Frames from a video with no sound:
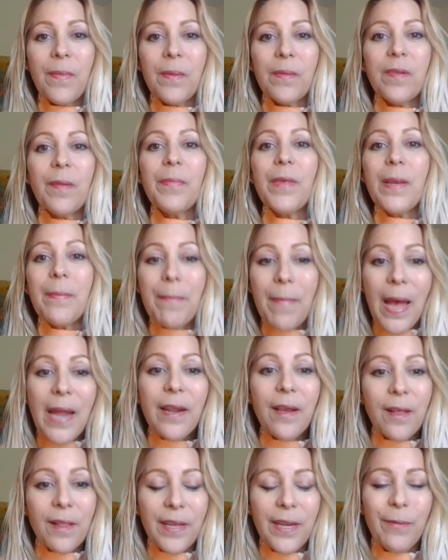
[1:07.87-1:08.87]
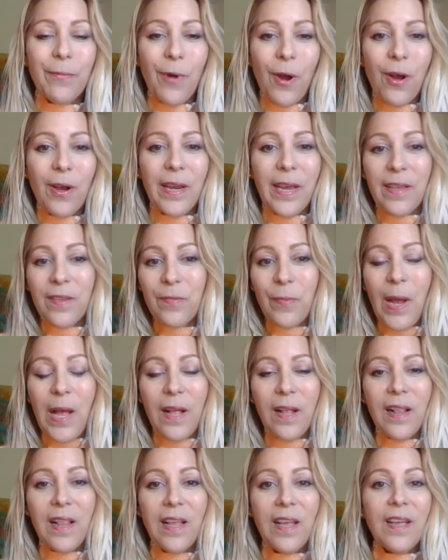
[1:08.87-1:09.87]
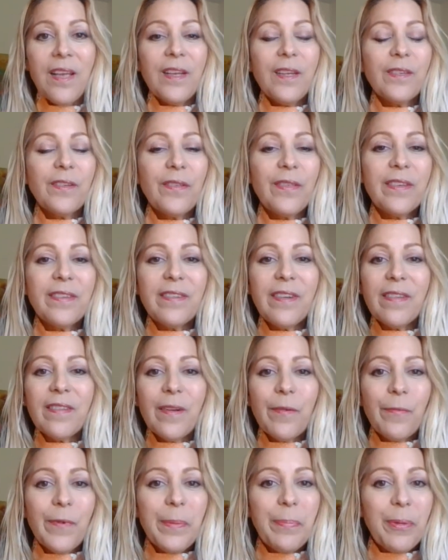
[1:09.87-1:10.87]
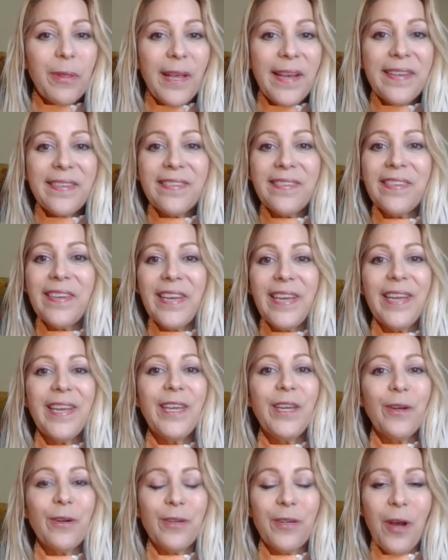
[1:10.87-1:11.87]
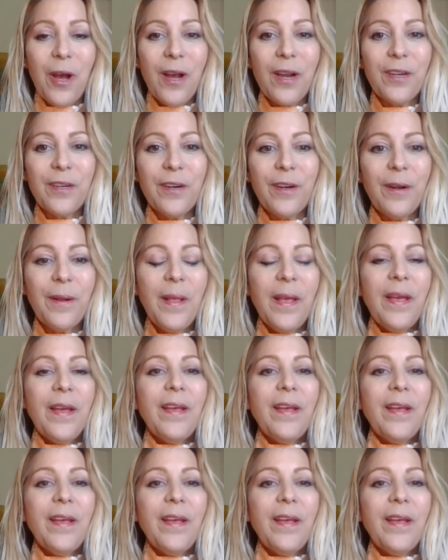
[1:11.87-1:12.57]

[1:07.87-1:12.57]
something medically wrong as well. So this doesn't replace seeing your doctor.